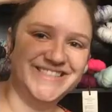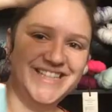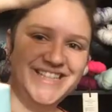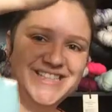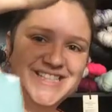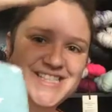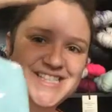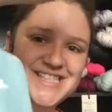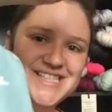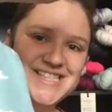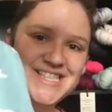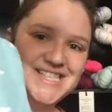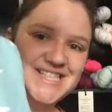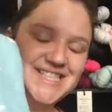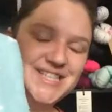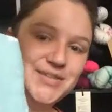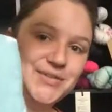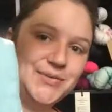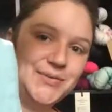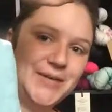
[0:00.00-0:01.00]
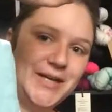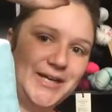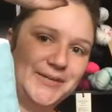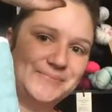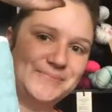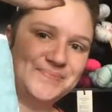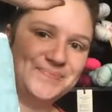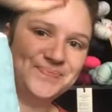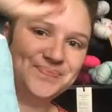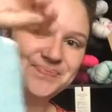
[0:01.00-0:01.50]
It's easy to,
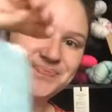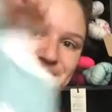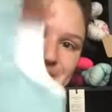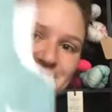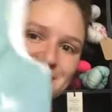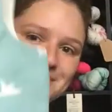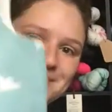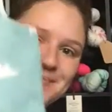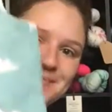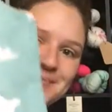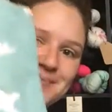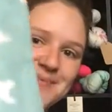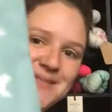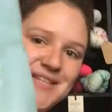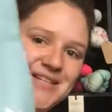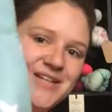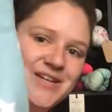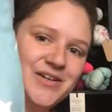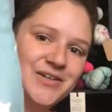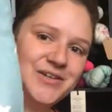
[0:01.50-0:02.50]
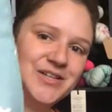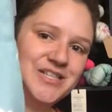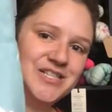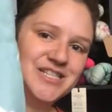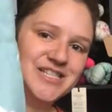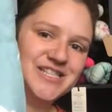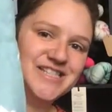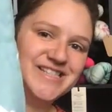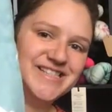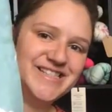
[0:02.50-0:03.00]
you know, you
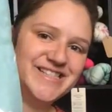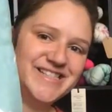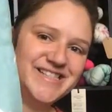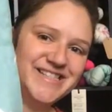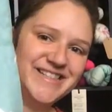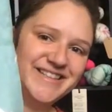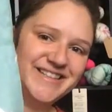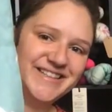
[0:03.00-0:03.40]
just